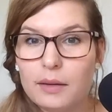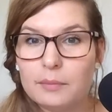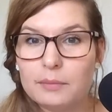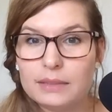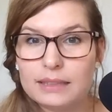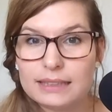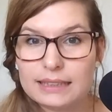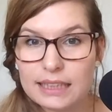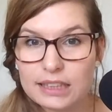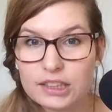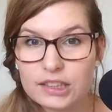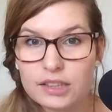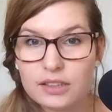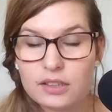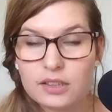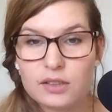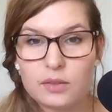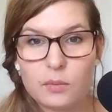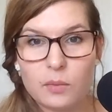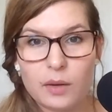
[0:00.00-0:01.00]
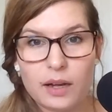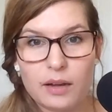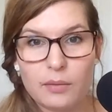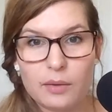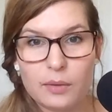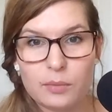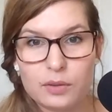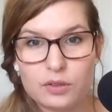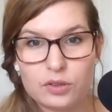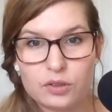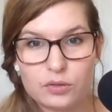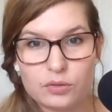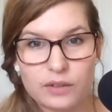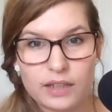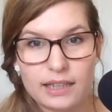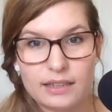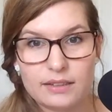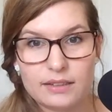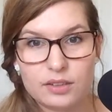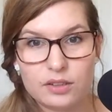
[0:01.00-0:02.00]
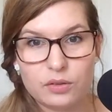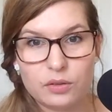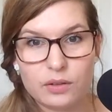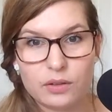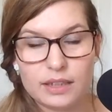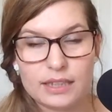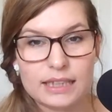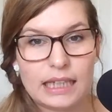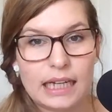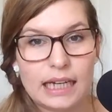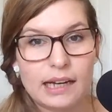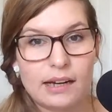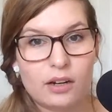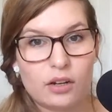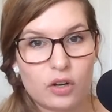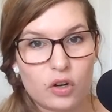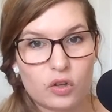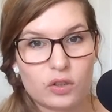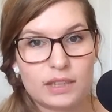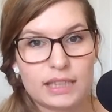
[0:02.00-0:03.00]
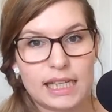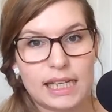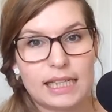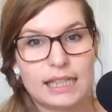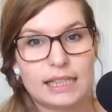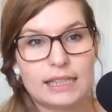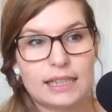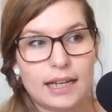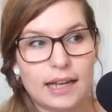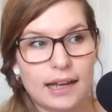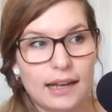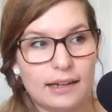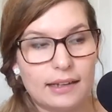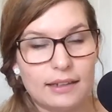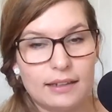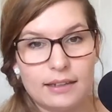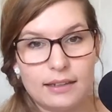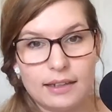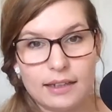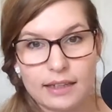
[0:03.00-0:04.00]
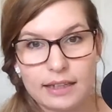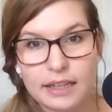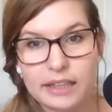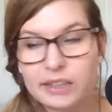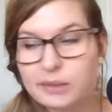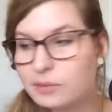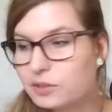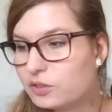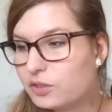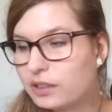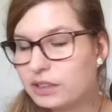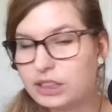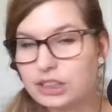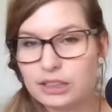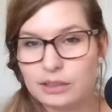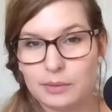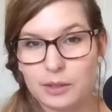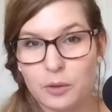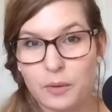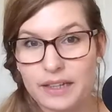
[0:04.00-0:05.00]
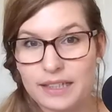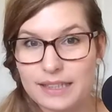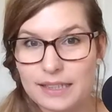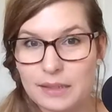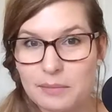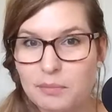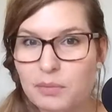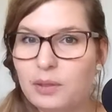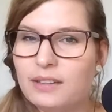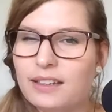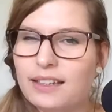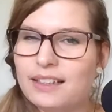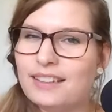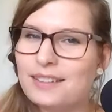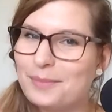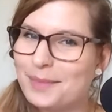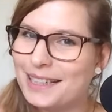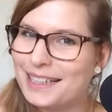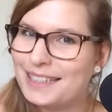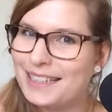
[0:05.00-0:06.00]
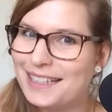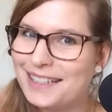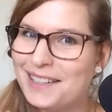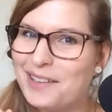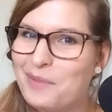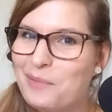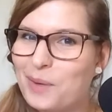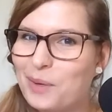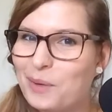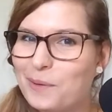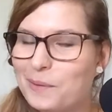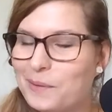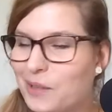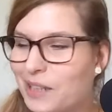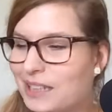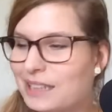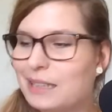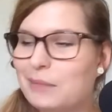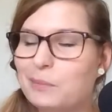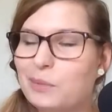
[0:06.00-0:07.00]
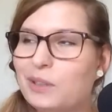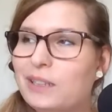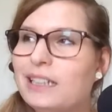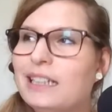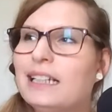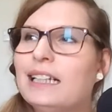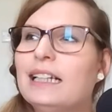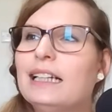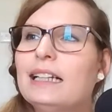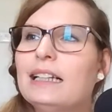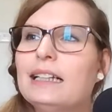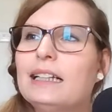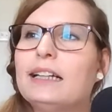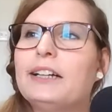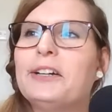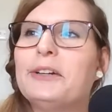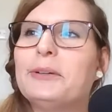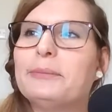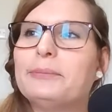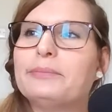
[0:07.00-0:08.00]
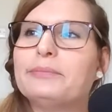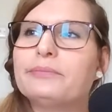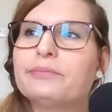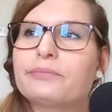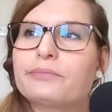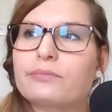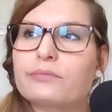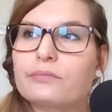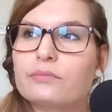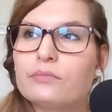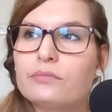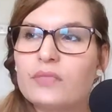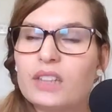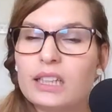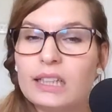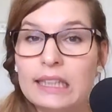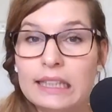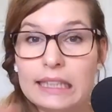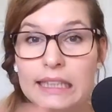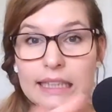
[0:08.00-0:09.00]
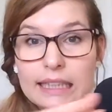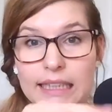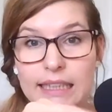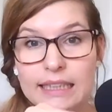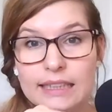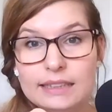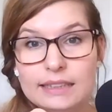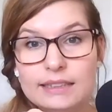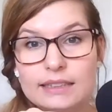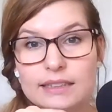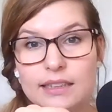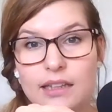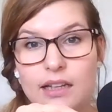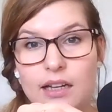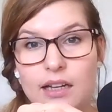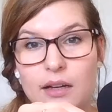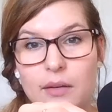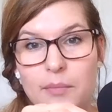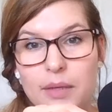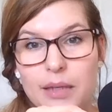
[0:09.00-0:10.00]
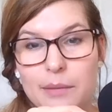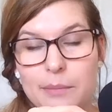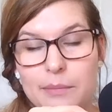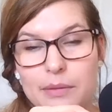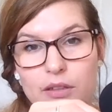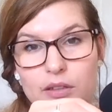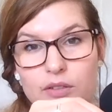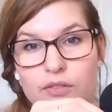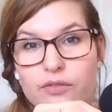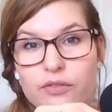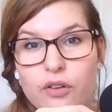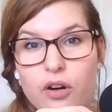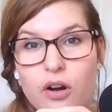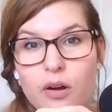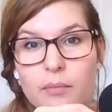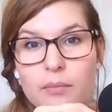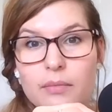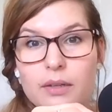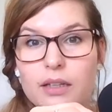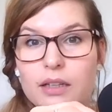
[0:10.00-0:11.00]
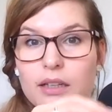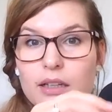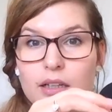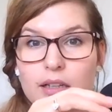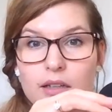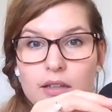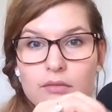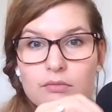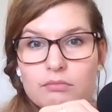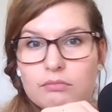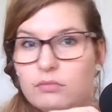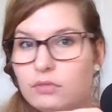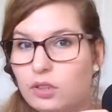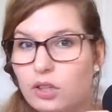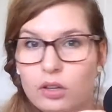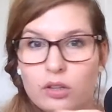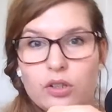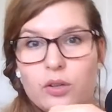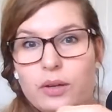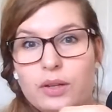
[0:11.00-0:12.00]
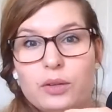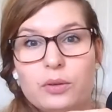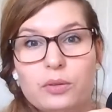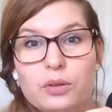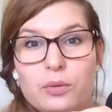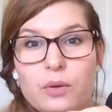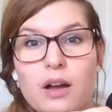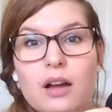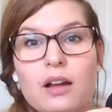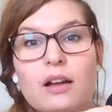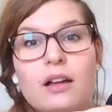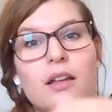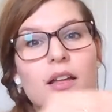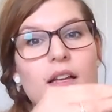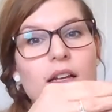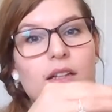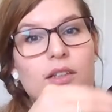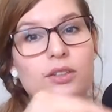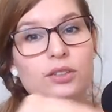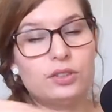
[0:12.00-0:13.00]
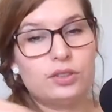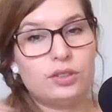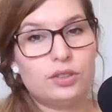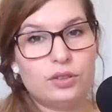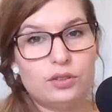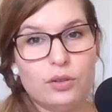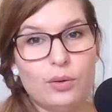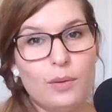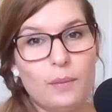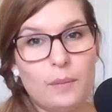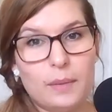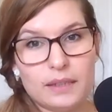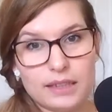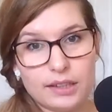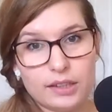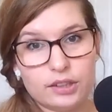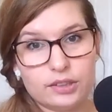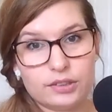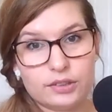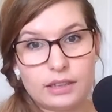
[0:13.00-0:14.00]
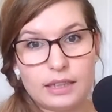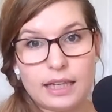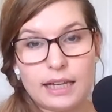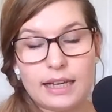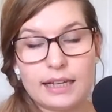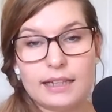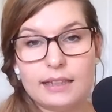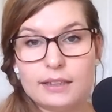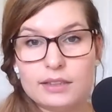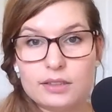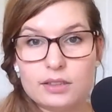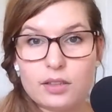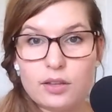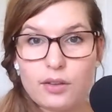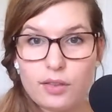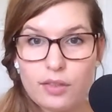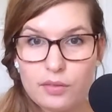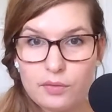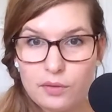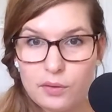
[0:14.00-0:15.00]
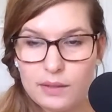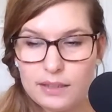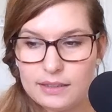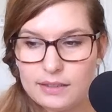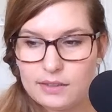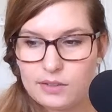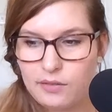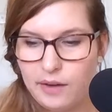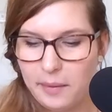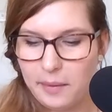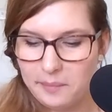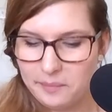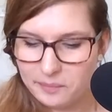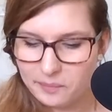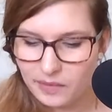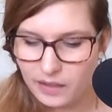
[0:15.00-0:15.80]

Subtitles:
sessions where we would create your entire content and engagement strategy. It'd be quite simple. That doesn't mean it's easy, but it'd be quite simple. That leads people from not knowing who you are to potential clients through Instagram.